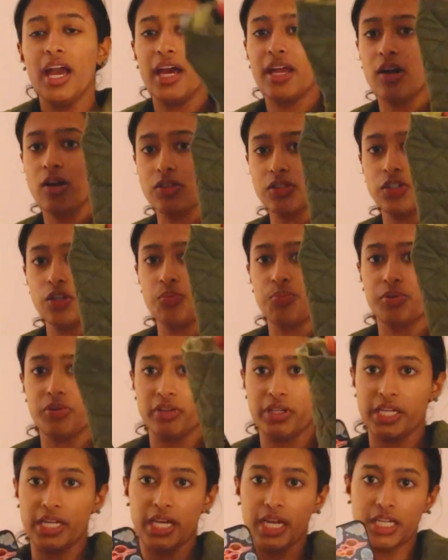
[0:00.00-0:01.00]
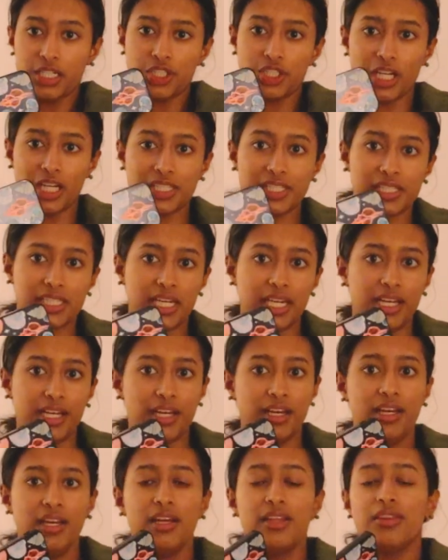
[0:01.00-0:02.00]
and also pre-adjusting